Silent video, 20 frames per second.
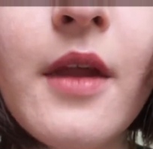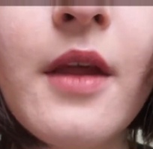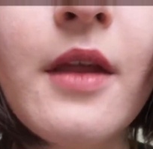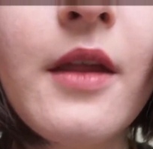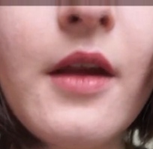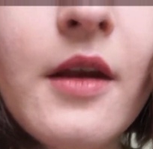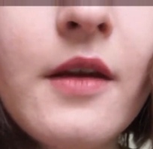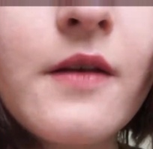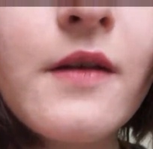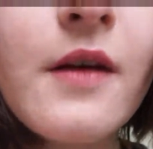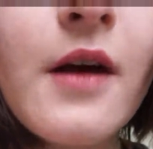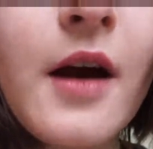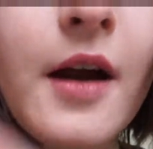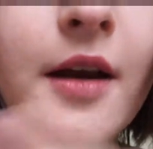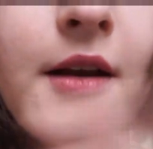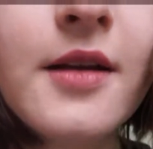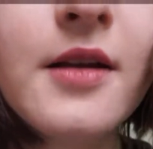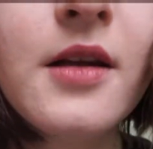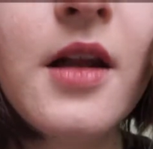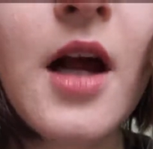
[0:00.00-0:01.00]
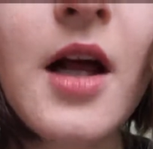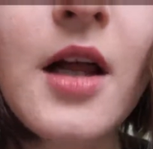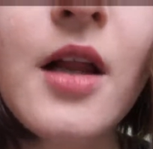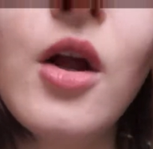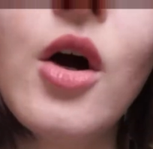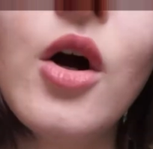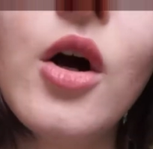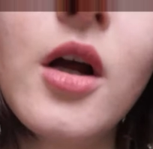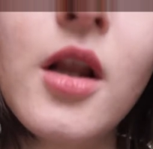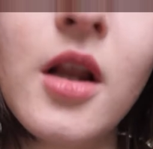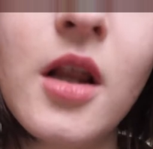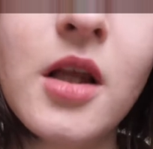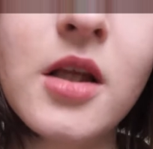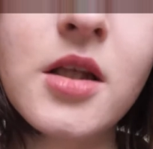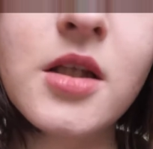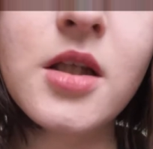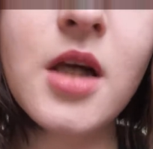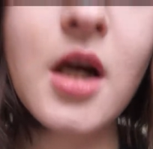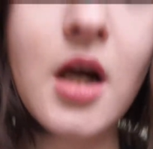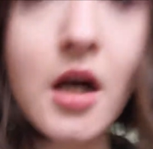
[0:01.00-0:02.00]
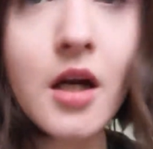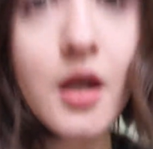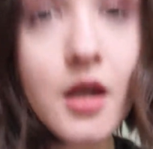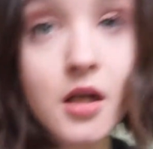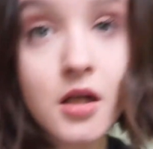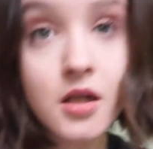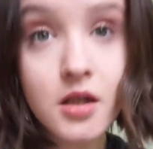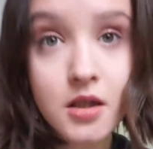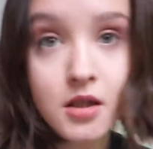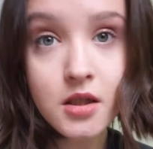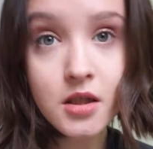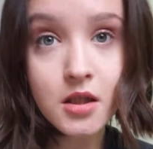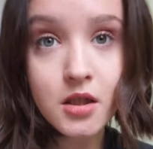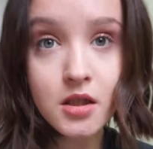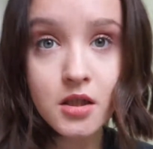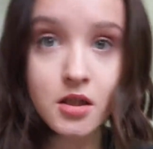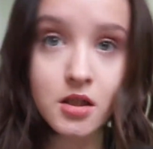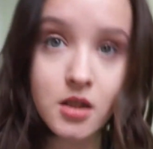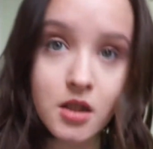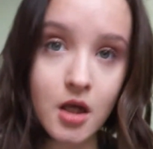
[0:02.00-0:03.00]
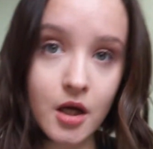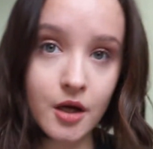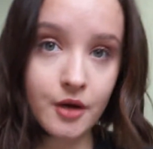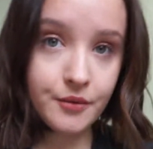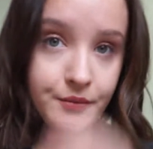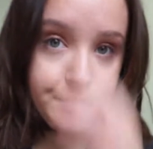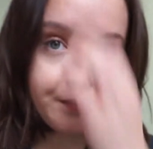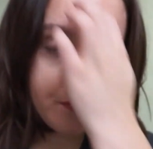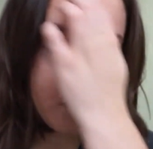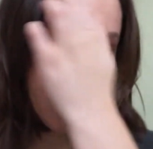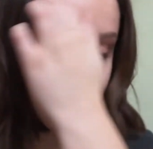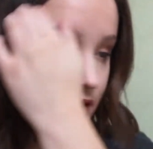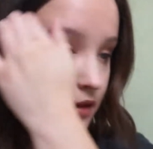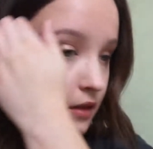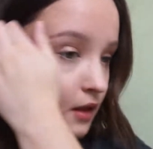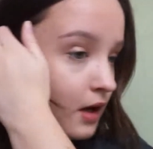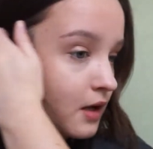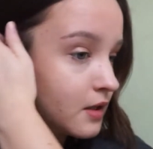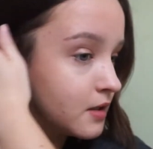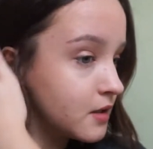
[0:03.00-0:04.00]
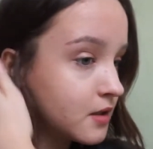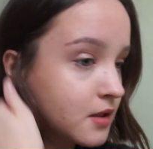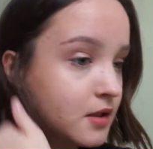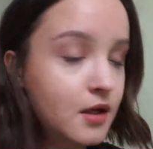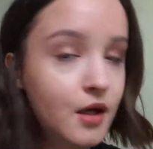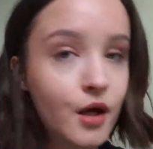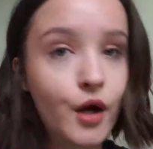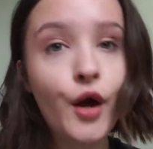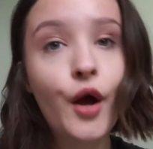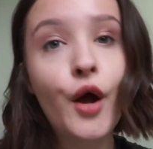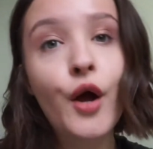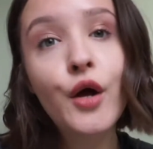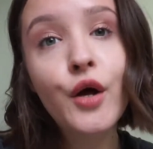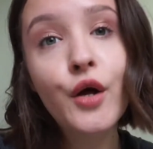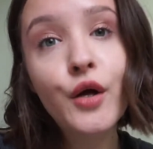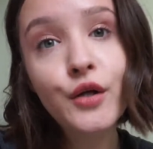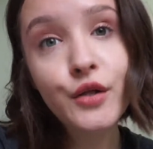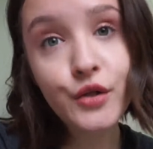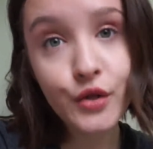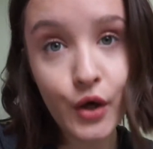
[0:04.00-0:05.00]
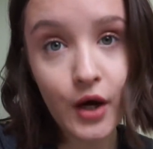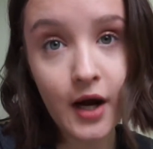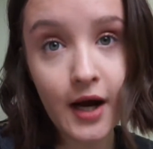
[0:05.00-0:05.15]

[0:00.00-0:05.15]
This side is slightly longer than this side, so that's not